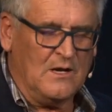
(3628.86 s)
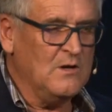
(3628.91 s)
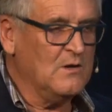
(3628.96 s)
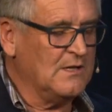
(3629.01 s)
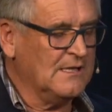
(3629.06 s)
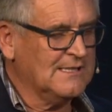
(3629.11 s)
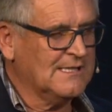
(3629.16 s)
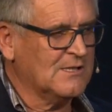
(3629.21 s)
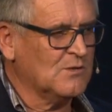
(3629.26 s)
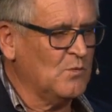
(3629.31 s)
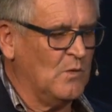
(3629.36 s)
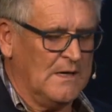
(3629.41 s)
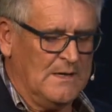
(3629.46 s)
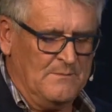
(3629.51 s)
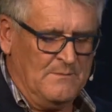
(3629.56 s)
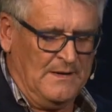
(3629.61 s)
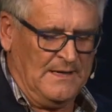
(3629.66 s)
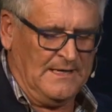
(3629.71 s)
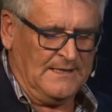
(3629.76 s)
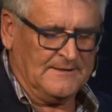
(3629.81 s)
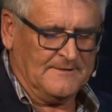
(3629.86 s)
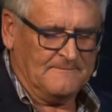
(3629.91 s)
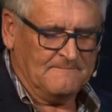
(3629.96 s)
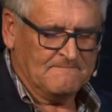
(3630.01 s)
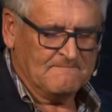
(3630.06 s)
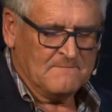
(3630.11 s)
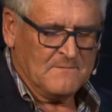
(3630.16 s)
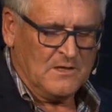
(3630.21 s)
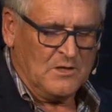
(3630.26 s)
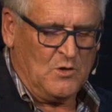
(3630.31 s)
this is 1 minute.
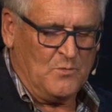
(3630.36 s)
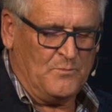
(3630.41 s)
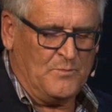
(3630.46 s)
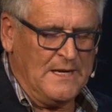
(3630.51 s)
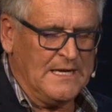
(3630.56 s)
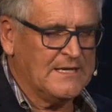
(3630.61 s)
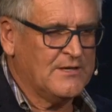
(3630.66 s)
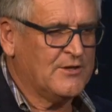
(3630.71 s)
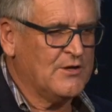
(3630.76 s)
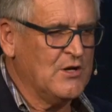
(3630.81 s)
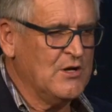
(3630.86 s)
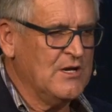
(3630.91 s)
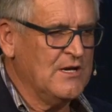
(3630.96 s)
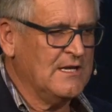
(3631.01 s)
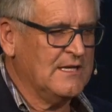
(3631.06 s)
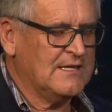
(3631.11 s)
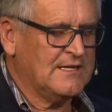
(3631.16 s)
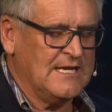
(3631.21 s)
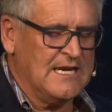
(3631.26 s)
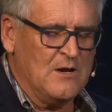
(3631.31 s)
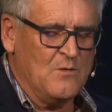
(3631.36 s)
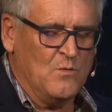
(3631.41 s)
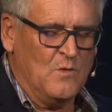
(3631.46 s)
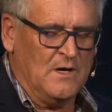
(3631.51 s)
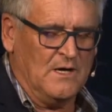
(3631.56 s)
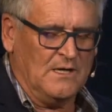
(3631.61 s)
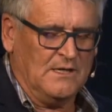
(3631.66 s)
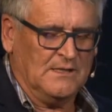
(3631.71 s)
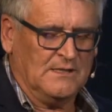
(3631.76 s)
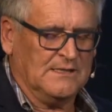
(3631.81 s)
You pick three
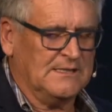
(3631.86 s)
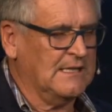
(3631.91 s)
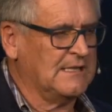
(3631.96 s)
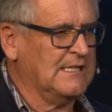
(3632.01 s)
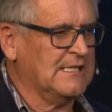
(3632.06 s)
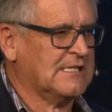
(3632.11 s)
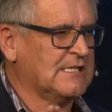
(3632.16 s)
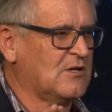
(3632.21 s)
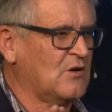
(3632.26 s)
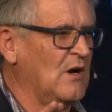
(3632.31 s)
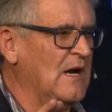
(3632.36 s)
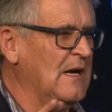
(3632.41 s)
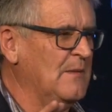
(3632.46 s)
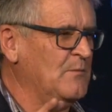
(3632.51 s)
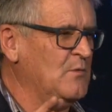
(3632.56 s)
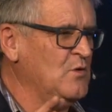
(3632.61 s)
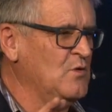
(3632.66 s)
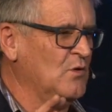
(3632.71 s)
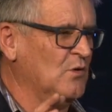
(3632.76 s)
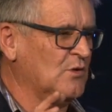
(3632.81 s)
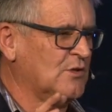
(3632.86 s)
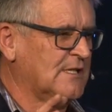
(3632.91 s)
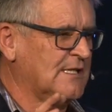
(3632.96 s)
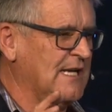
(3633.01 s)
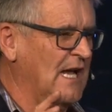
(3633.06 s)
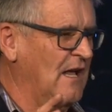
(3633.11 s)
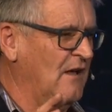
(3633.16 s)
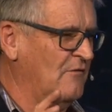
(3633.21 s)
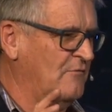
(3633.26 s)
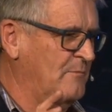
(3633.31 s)
words that describe
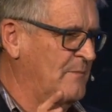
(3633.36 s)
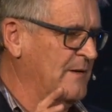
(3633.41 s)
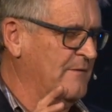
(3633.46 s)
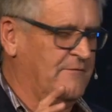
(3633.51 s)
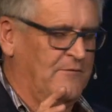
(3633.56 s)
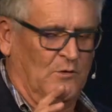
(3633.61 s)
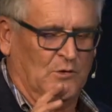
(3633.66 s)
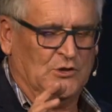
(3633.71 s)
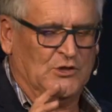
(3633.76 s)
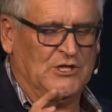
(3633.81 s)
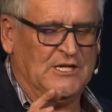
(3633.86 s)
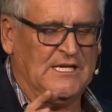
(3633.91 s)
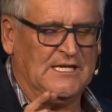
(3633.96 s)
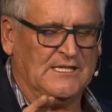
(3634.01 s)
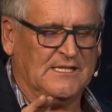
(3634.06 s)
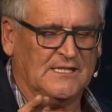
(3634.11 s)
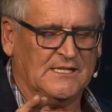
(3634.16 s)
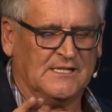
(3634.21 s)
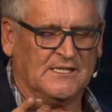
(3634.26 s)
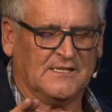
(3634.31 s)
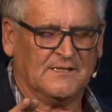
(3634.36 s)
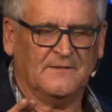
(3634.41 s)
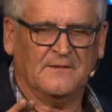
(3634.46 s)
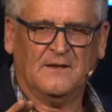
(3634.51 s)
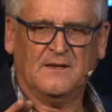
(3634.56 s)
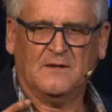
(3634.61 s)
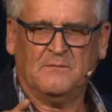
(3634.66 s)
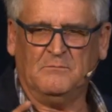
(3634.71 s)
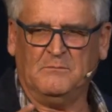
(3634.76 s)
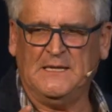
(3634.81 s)
yourself before Jesus,
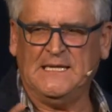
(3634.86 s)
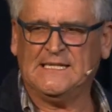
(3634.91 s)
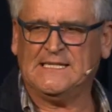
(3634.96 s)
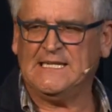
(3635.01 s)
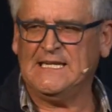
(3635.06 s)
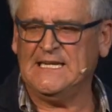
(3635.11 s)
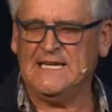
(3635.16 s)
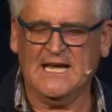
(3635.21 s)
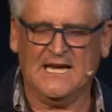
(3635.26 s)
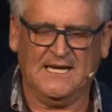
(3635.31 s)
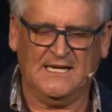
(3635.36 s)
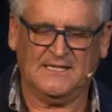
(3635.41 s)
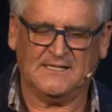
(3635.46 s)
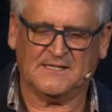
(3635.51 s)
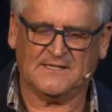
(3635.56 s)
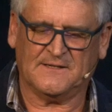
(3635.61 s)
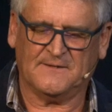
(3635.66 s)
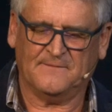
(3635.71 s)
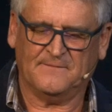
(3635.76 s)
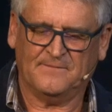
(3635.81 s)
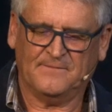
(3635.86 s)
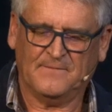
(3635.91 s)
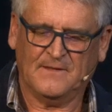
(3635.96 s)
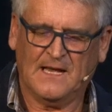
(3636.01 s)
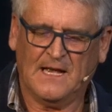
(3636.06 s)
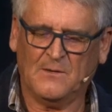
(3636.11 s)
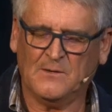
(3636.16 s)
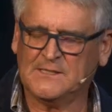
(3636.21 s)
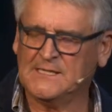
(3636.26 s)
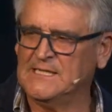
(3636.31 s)
BC days.
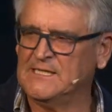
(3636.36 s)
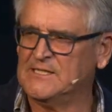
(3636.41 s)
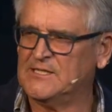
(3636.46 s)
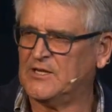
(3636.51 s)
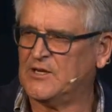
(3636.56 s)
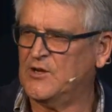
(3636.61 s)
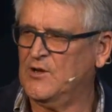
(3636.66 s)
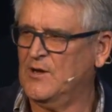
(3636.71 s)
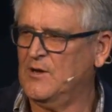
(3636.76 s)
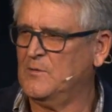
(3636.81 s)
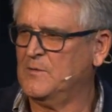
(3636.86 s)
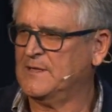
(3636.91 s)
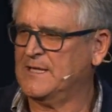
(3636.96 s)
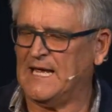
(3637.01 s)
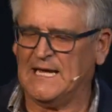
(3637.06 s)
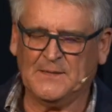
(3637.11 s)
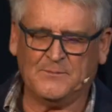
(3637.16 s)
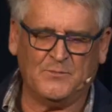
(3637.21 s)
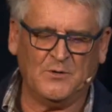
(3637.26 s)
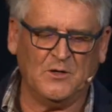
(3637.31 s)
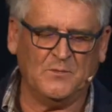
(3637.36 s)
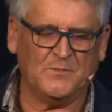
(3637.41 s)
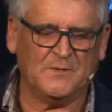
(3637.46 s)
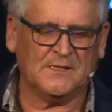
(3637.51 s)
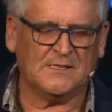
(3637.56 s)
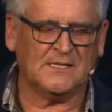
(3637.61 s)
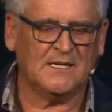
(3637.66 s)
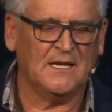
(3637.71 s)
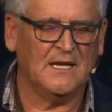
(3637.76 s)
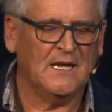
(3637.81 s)
I was insecure, without
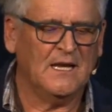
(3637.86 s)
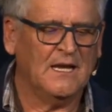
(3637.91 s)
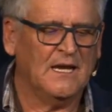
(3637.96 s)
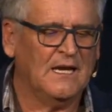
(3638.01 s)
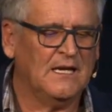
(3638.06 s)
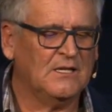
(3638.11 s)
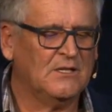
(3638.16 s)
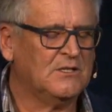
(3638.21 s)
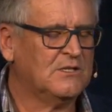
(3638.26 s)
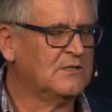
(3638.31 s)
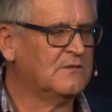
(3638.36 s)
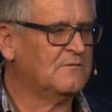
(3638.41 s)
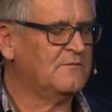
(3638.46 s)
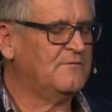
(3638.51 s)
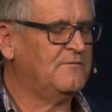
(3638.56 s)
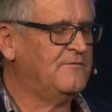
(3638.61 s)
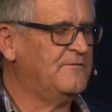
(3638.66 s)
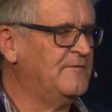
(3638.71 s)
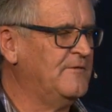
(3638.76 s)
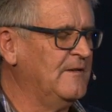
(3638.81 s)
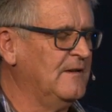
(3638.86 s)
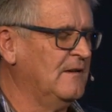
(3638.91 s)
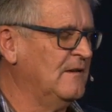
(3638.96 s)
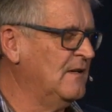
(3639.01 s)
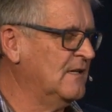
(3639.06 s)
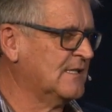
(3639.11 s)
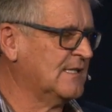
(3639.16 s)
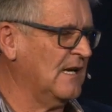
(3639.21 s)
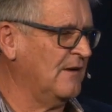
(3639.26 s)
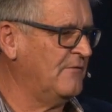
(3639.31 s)
purpose, and
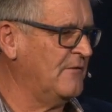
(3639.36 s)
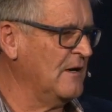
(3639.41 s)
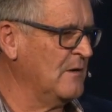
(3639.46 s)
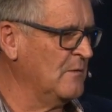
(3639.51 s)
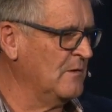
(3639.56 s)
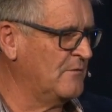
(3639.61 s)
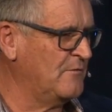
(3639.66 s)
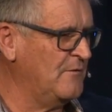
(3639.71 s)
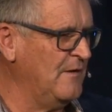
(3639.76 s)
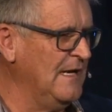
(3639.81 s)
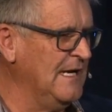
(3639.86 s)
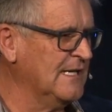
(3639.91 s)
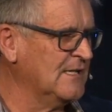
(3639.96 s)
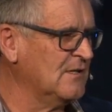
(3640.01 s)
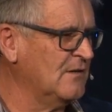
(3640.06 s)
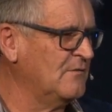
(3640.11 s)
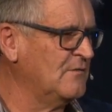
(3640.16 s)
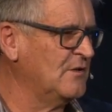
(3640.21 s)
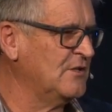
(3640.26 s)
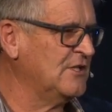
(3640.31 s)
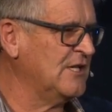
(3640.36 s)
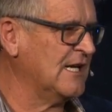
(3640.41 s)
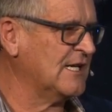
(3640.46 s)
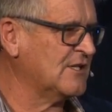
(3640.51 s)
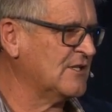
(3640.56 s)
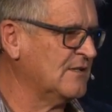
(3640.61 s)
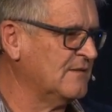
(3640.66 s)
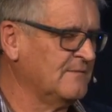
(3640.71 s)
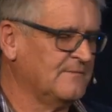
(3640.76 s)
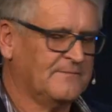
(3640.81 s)
suffering with feelings of
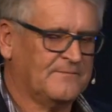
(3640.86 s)
rejection.